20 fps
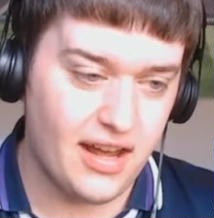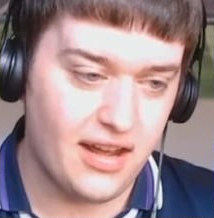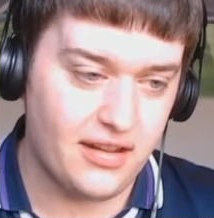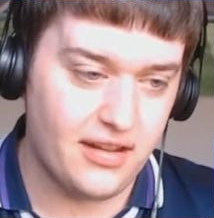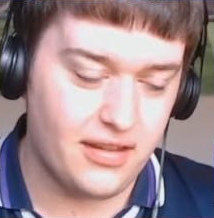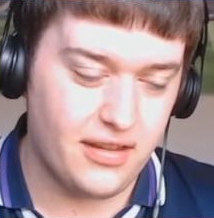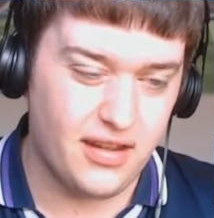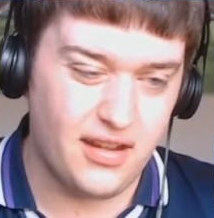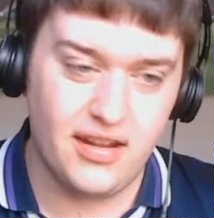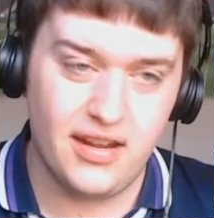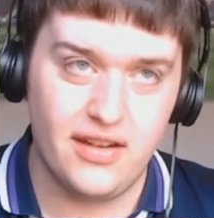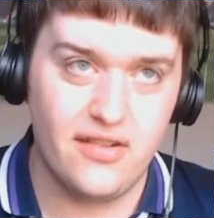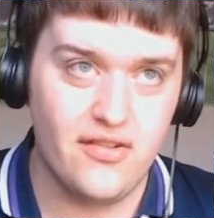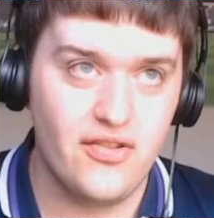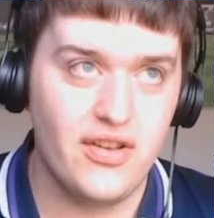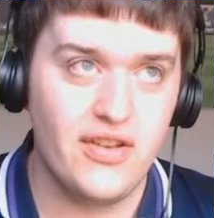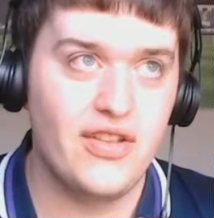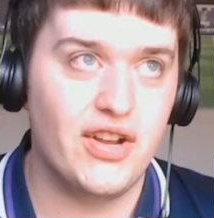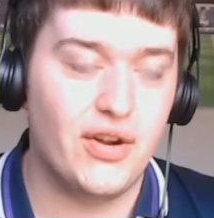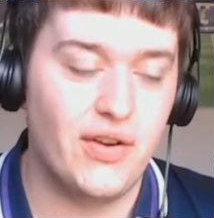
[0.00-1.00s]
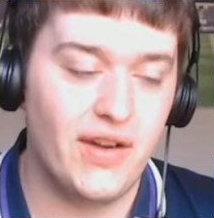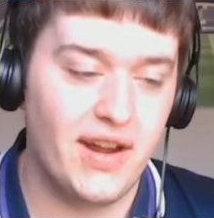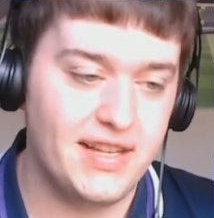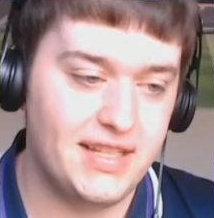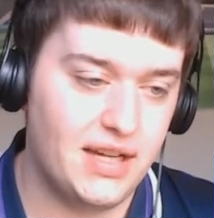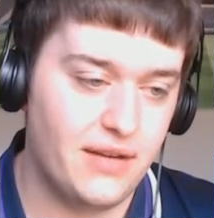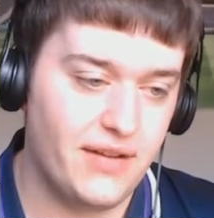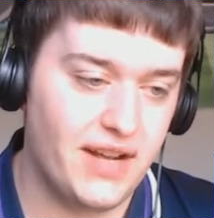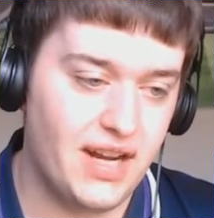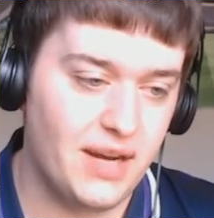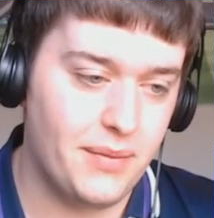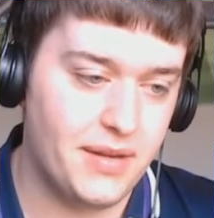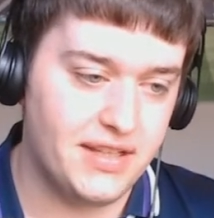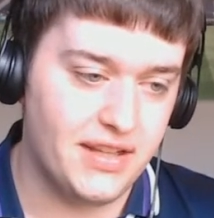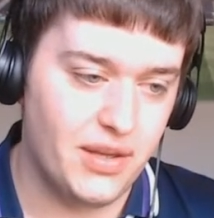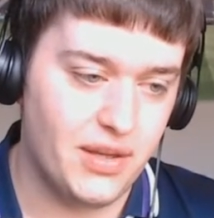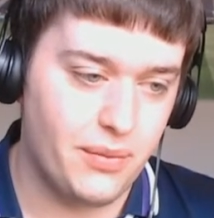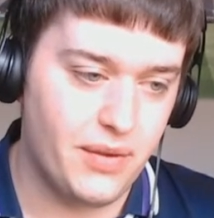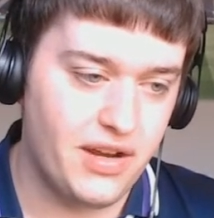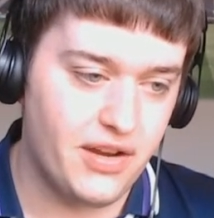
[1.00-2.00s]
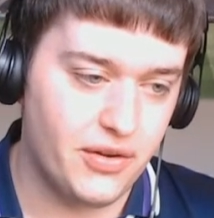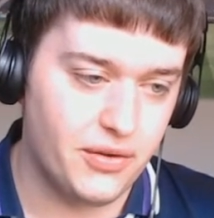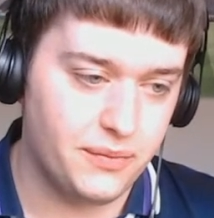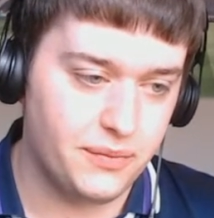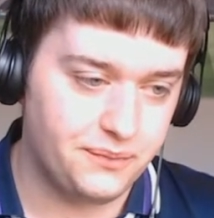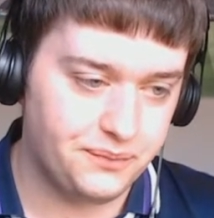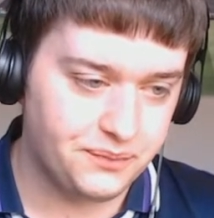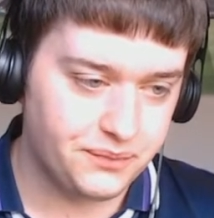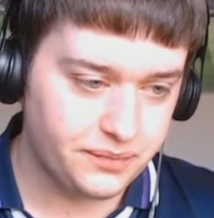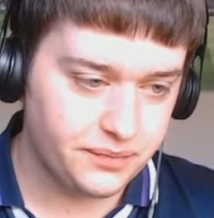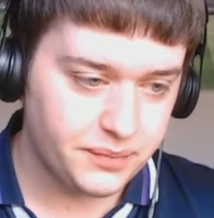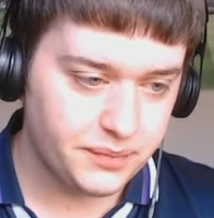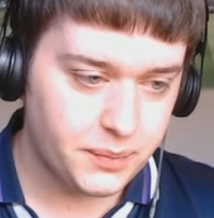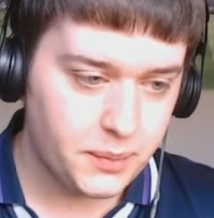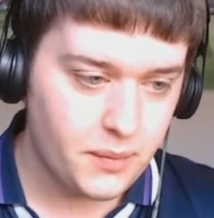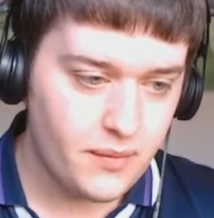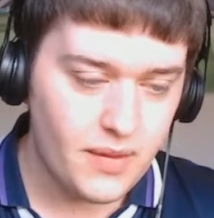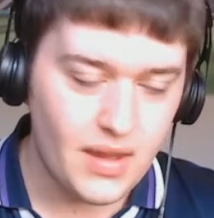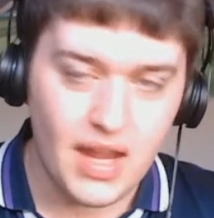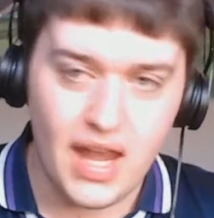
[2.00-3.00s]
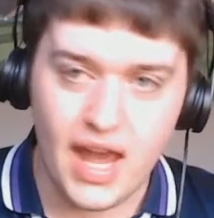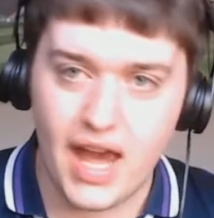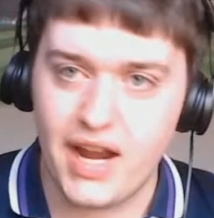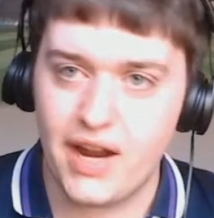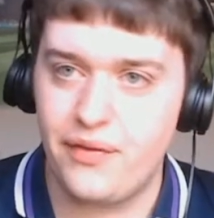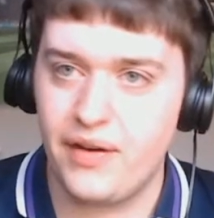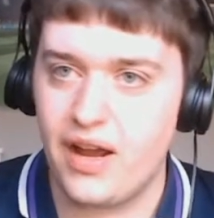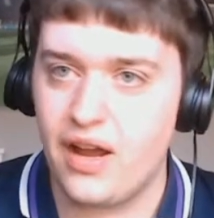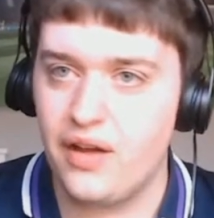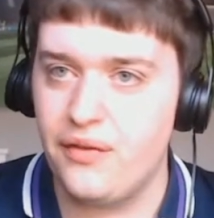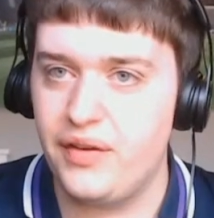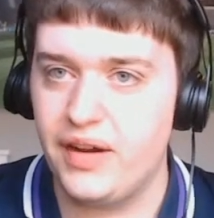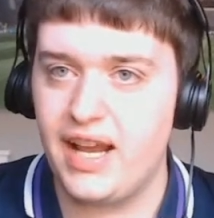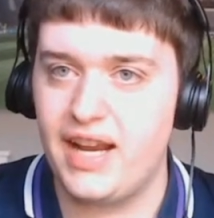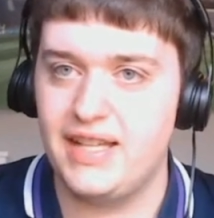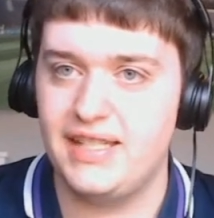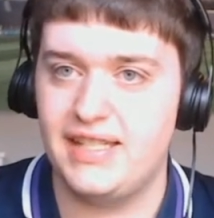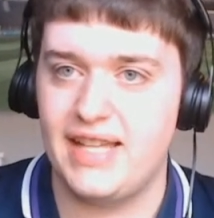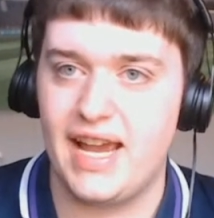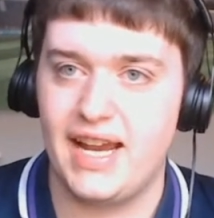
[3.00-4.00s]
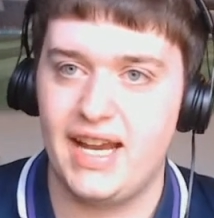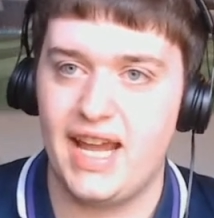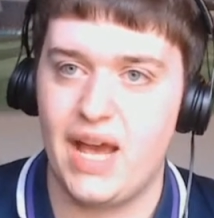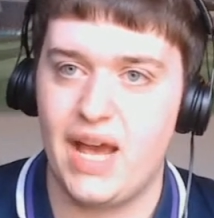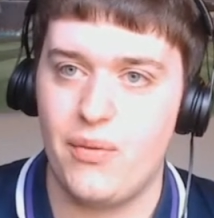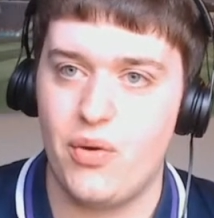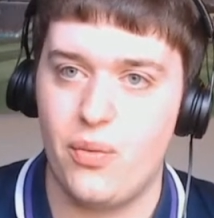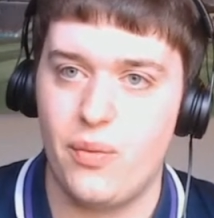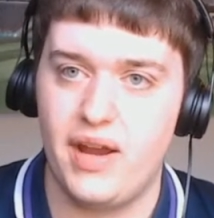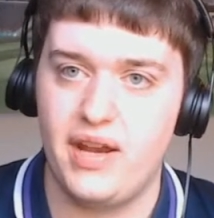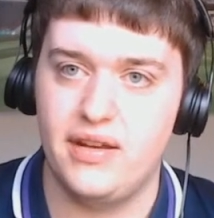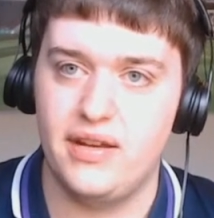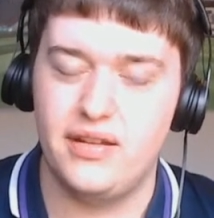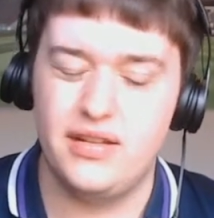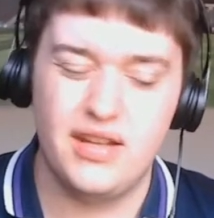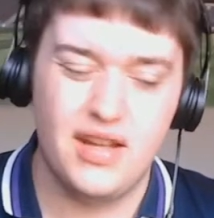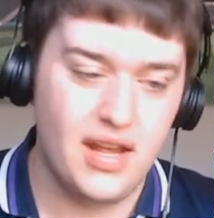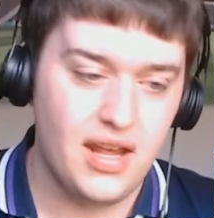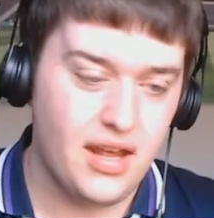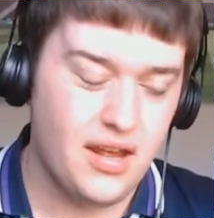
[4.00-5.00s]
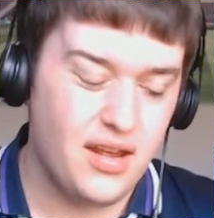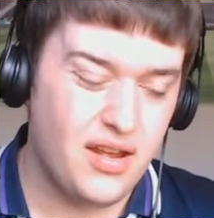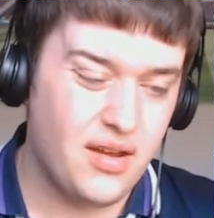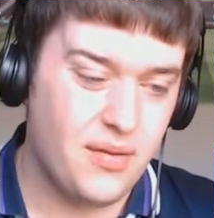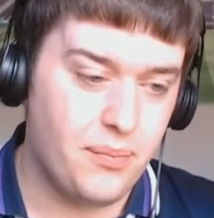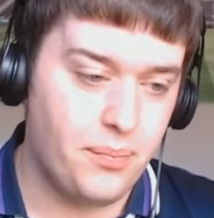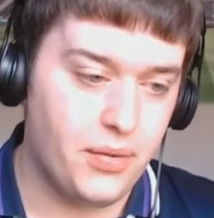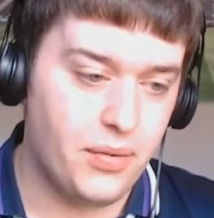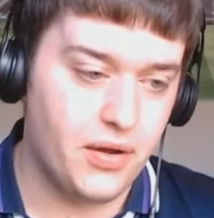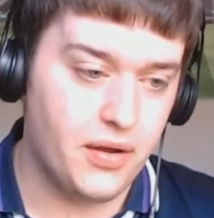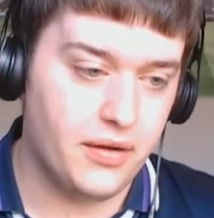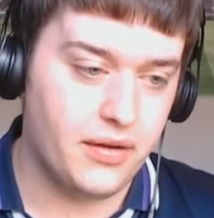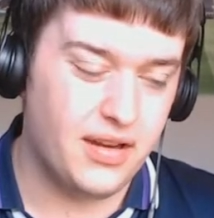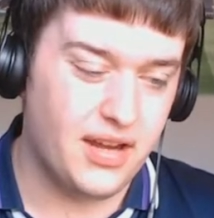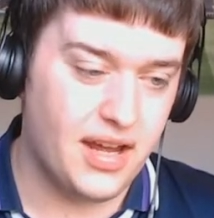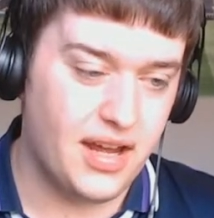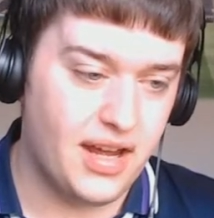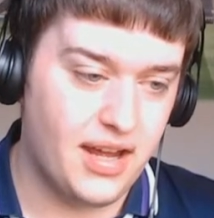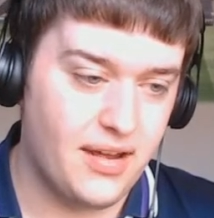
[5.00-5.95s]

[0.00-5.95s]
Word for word: at the, the, the crazy developments in the window. And I, for, I forget exactly how it went, but